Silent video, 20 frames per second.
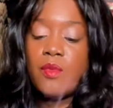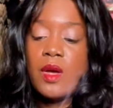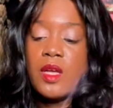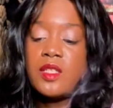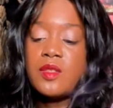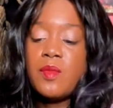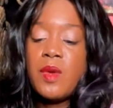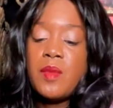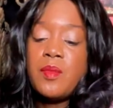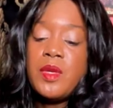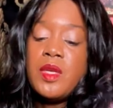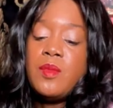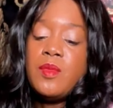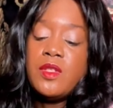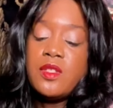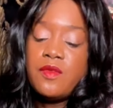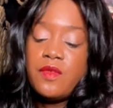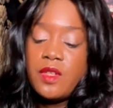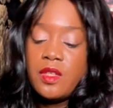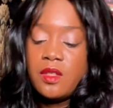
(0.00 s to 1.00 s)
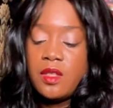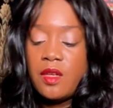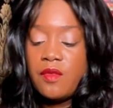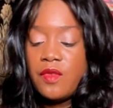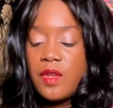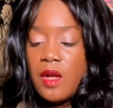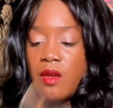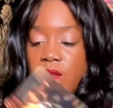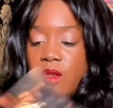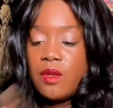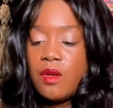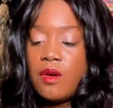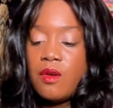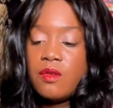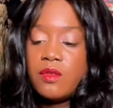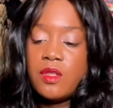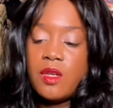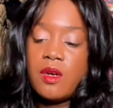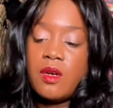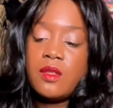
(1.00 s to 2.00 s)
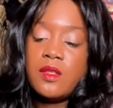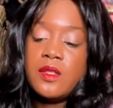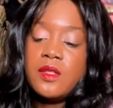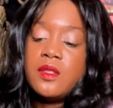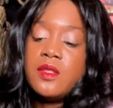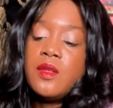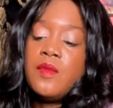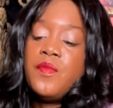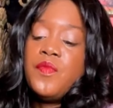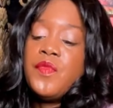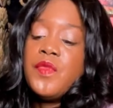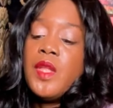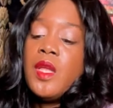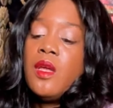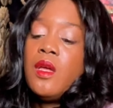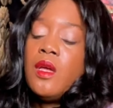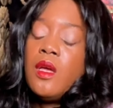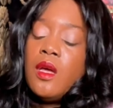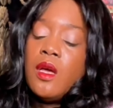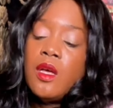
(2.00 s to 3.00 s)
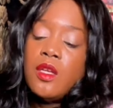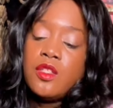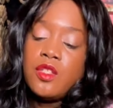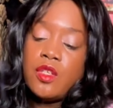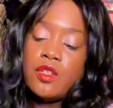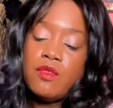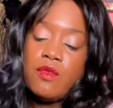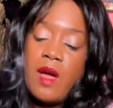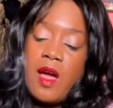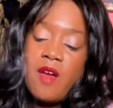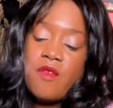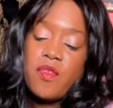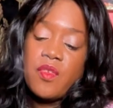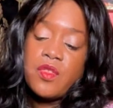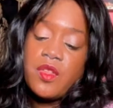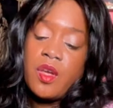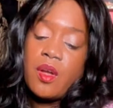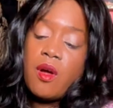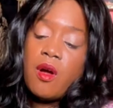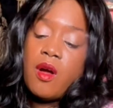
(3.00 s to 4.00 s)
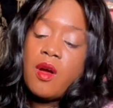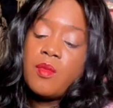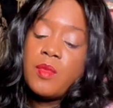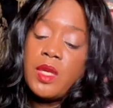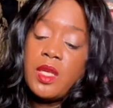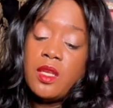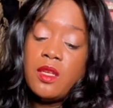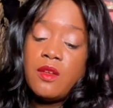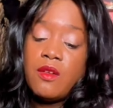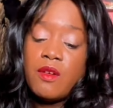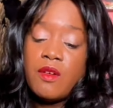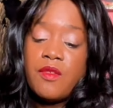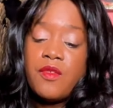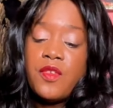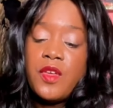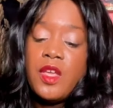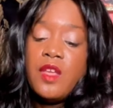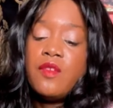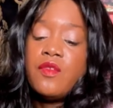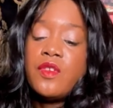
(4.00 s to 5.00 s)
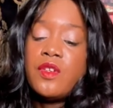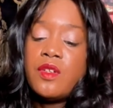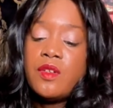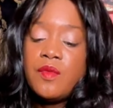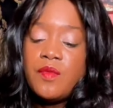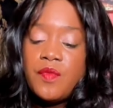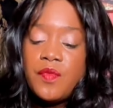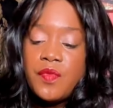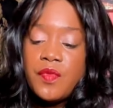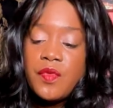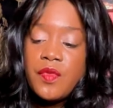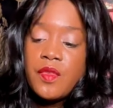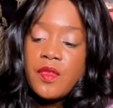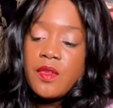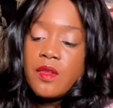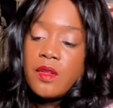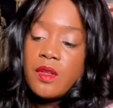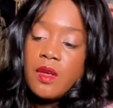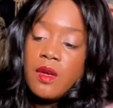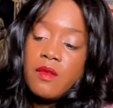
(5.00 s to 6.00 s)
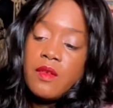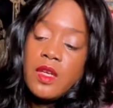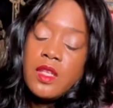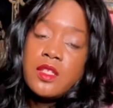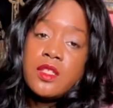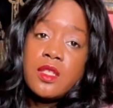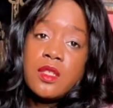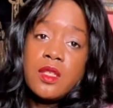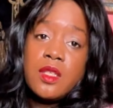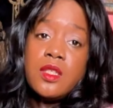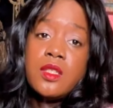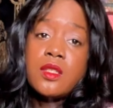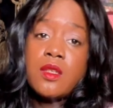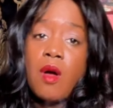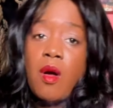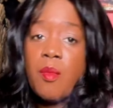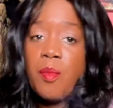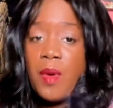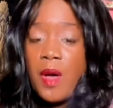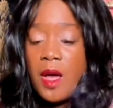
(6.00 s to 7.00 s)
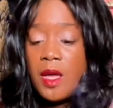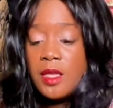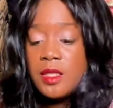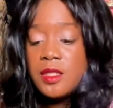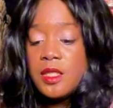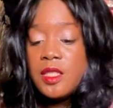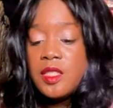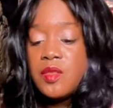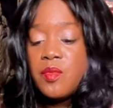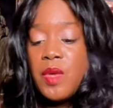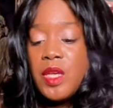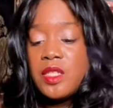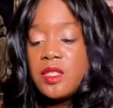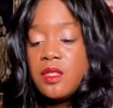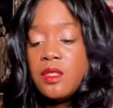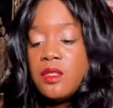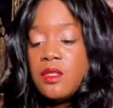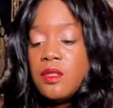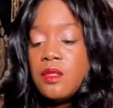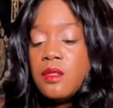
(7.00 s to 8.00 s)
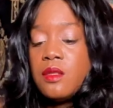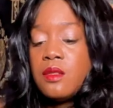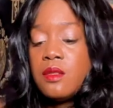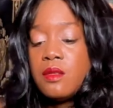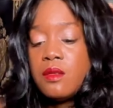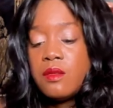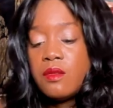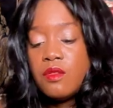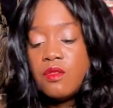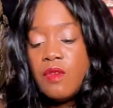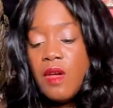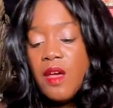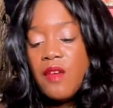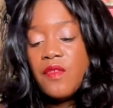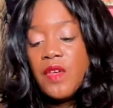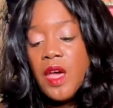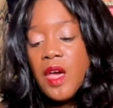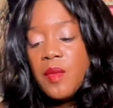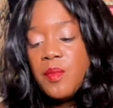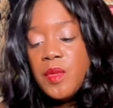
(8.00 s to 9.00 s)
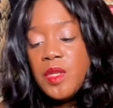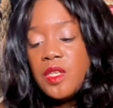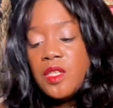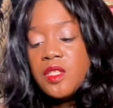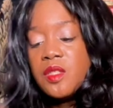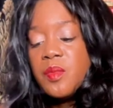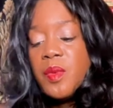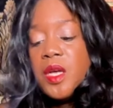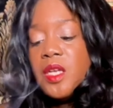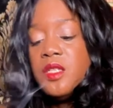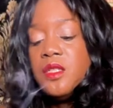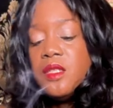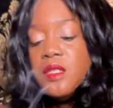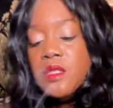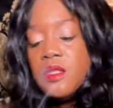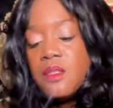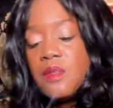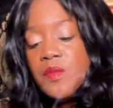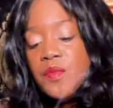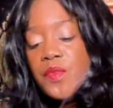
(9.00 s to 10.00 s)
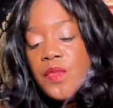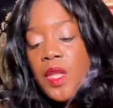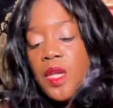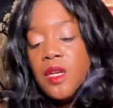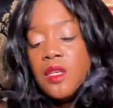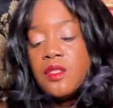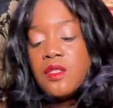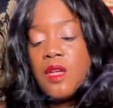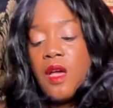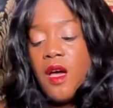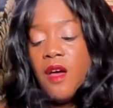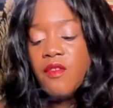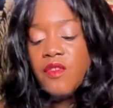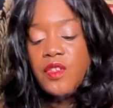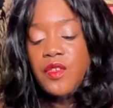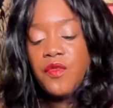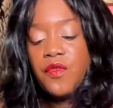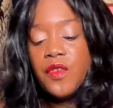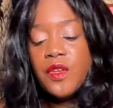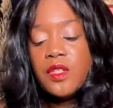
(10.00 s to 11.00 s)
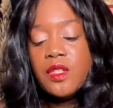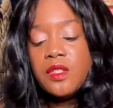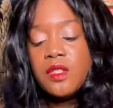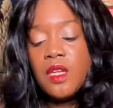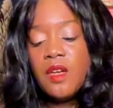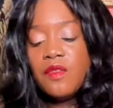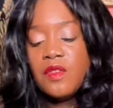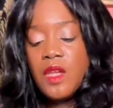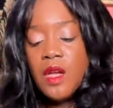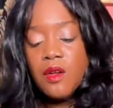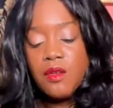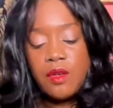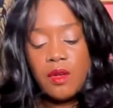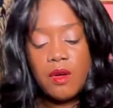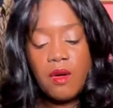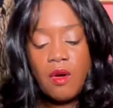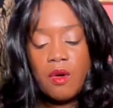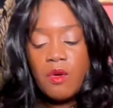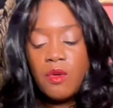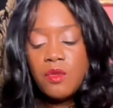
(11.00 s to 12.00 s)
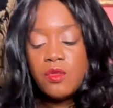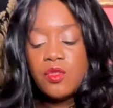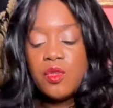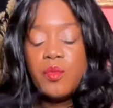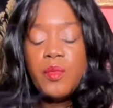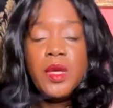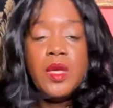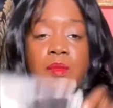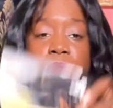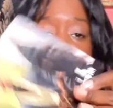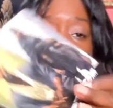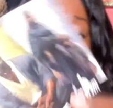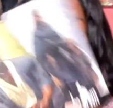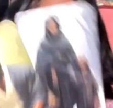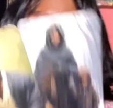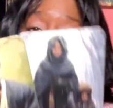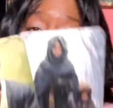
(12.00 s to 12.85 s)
Why is my baby's phone left out in the cold, darlings? So you have the karma in your favor. All right. So these are Pisces messages. You have happiness, Pisces. So after feeling left out in the cold or maybe in